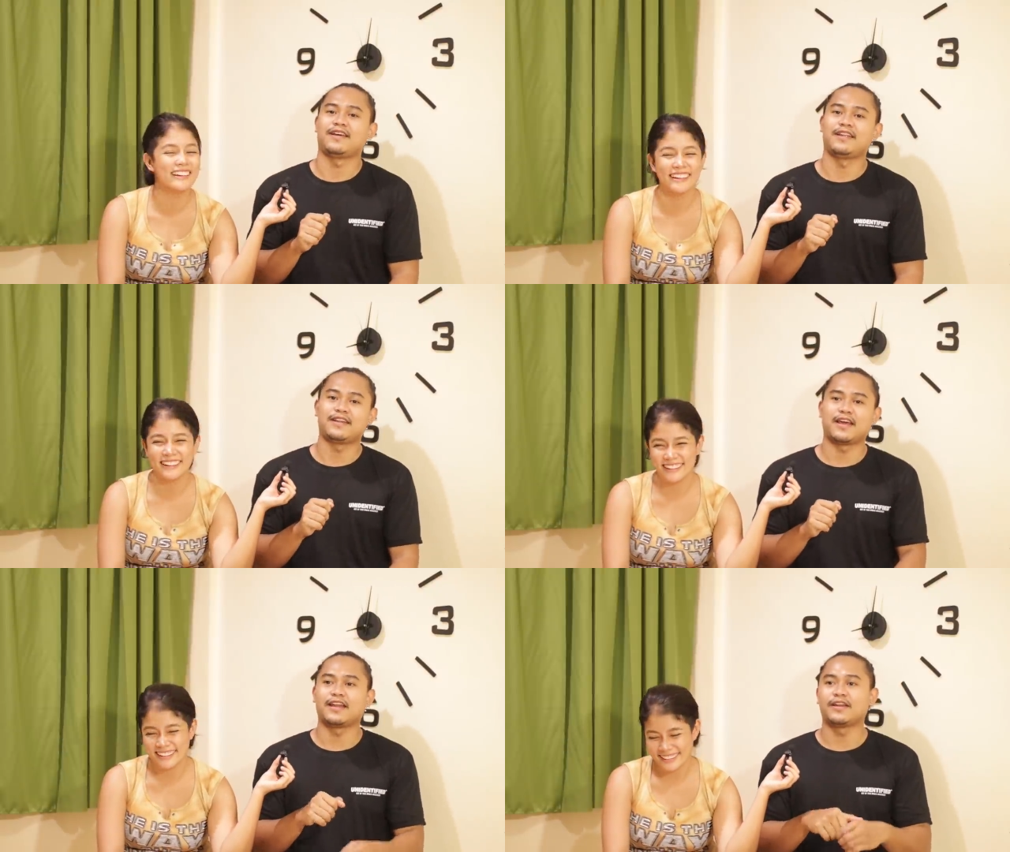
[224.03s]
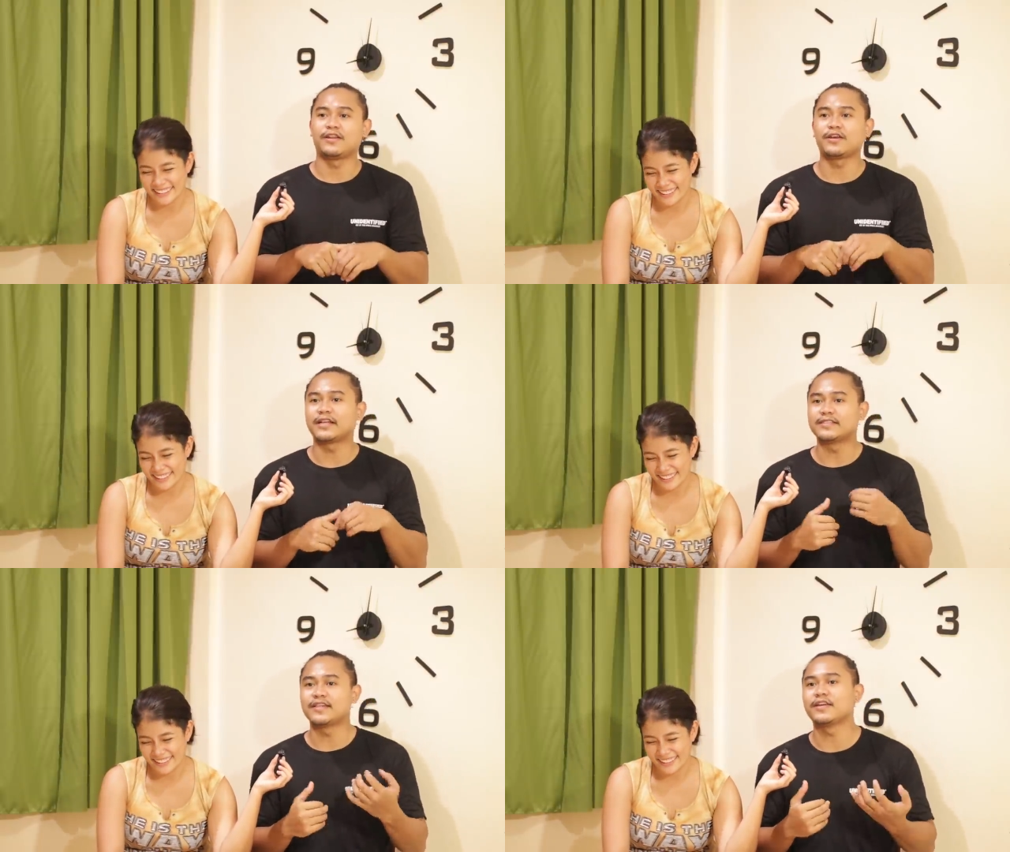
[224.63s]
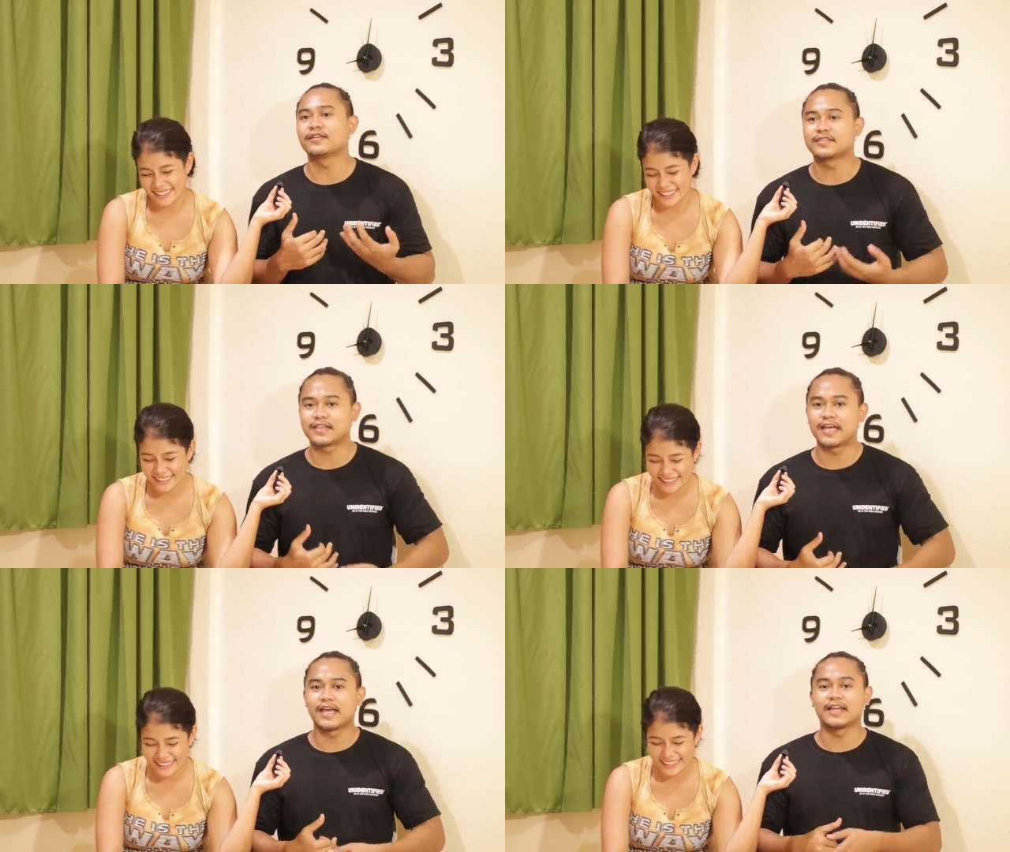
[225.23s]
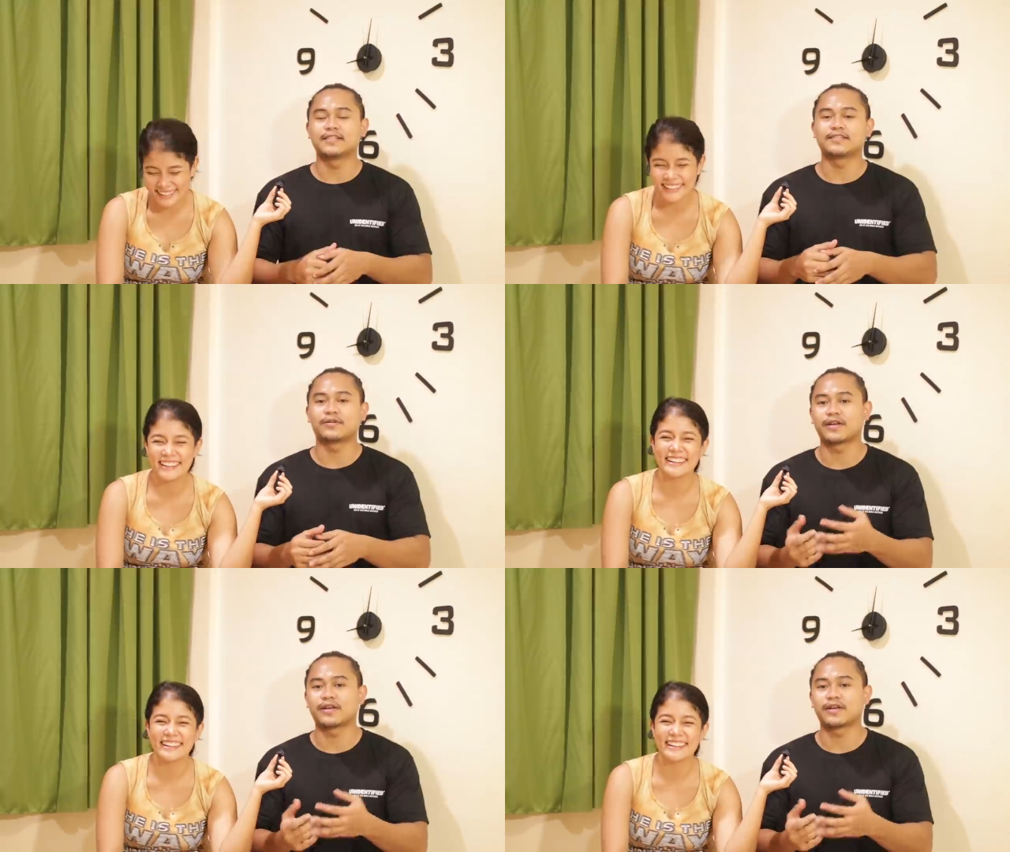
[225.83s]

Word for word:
Speaker 1: and then you can see your skin is